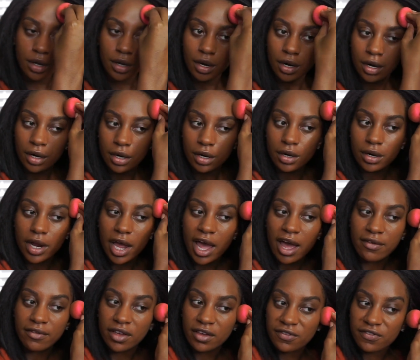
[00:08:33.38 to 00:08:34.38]
her
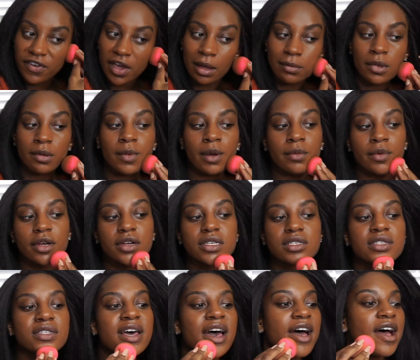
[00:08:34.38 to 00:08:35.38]
having family members
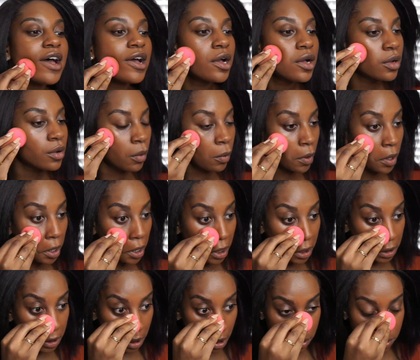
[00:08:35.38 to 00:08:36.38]
that were
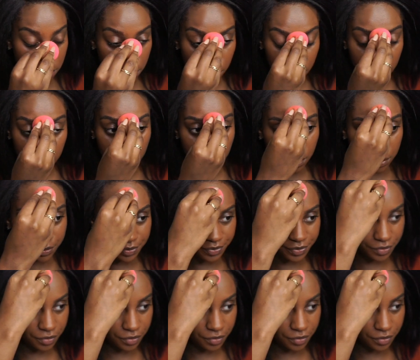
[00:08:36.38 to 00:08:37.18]
in law school